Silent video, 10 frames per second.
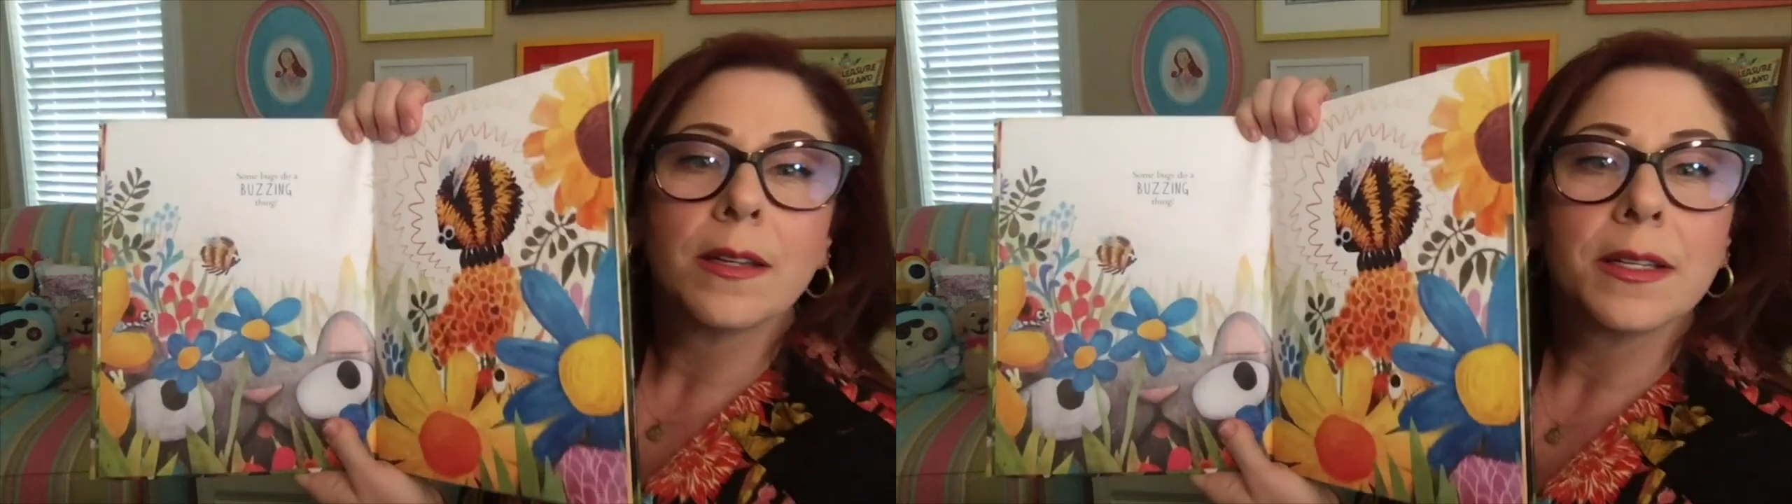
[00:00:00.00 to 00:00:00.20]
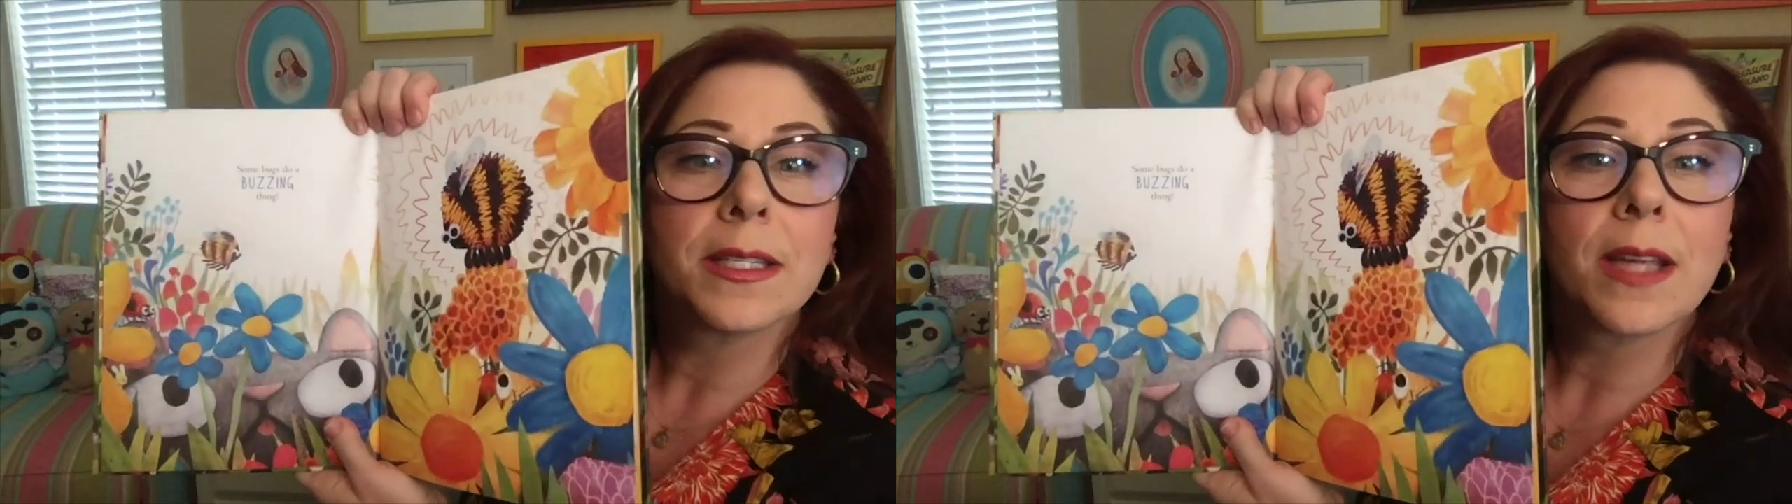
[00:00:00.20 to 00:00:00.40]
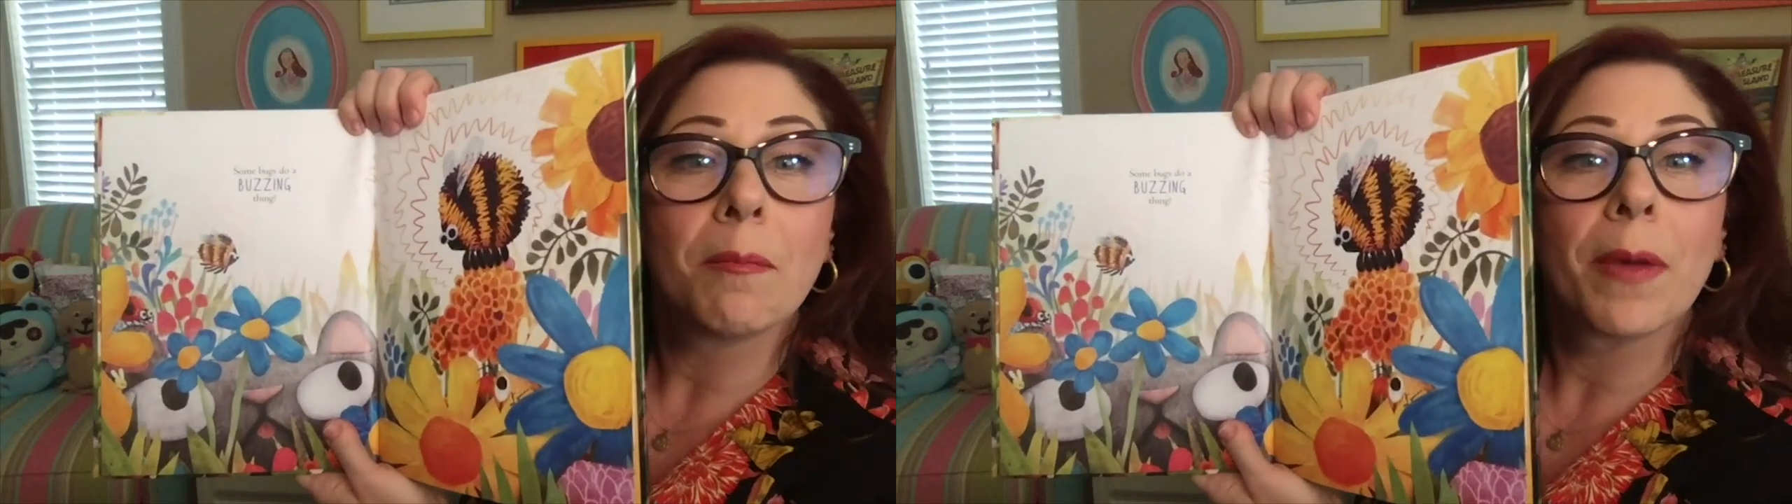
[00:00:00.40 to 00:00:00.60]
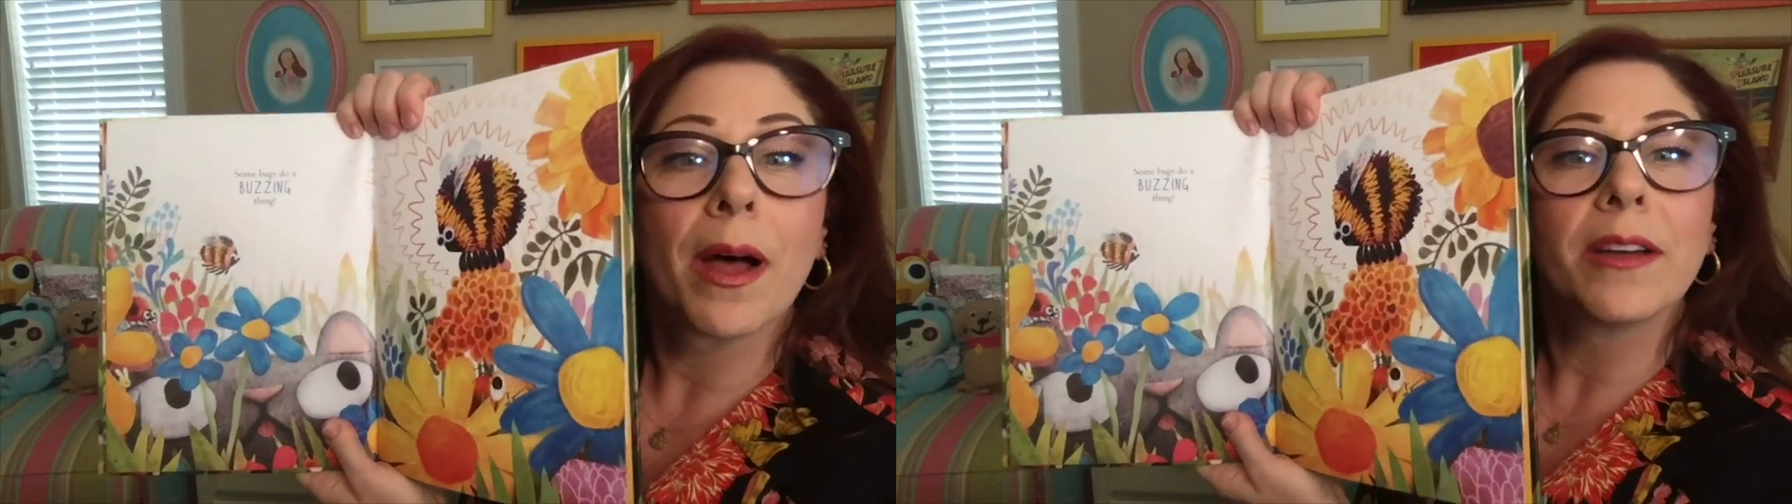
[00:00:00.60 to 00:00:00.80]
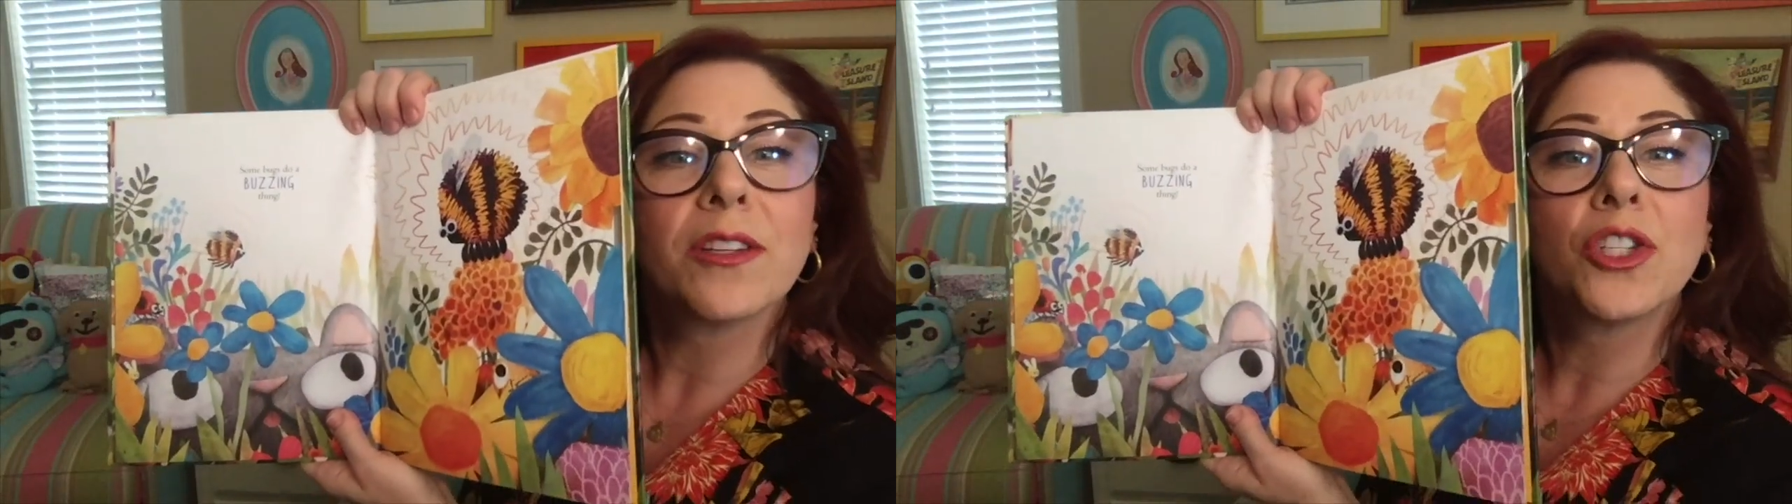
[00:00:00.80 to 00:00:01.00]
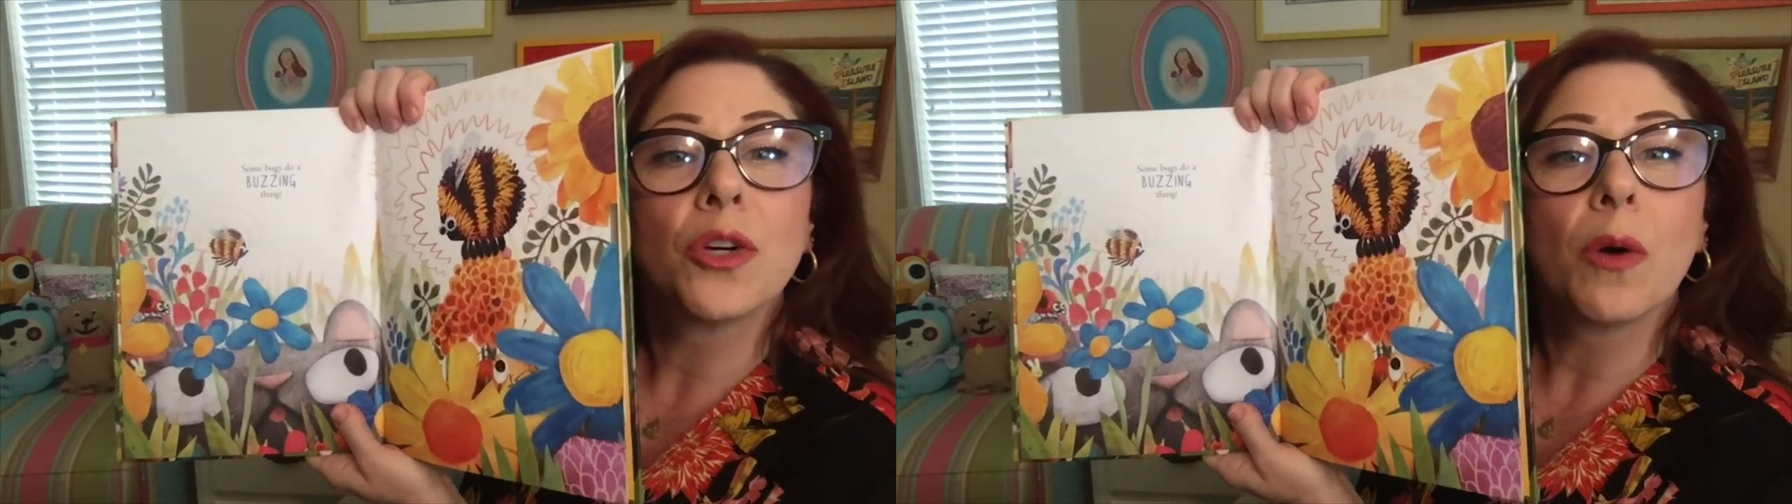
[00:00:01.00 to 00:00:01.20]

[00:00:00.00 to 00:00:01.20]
Some bugs do